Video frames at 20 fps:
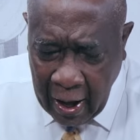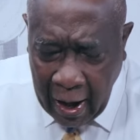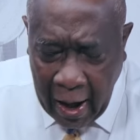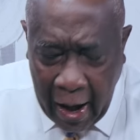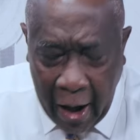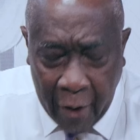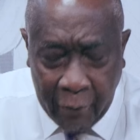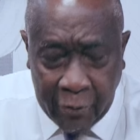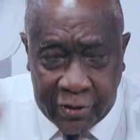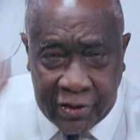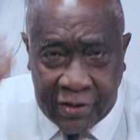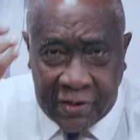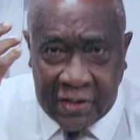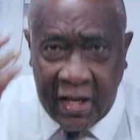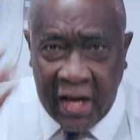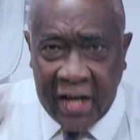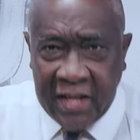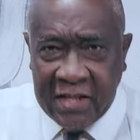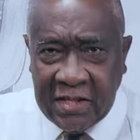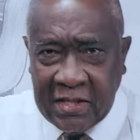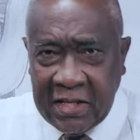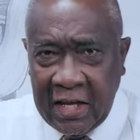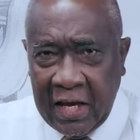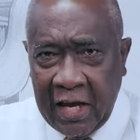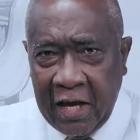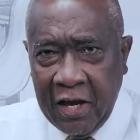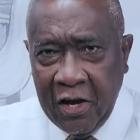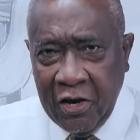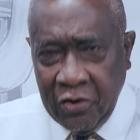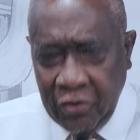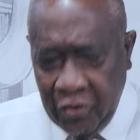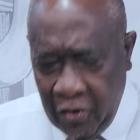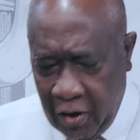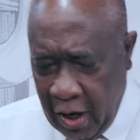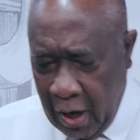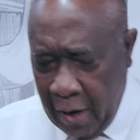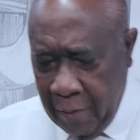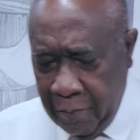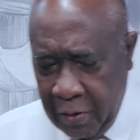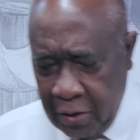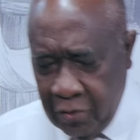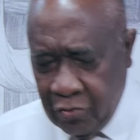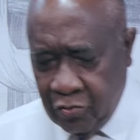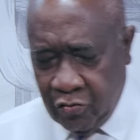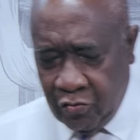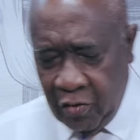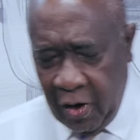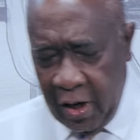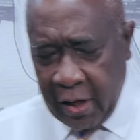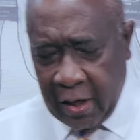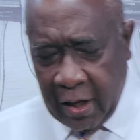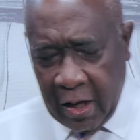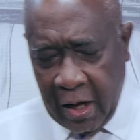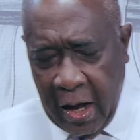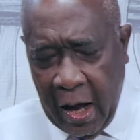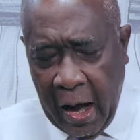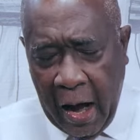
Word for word: I was thirsty, you gave me drink.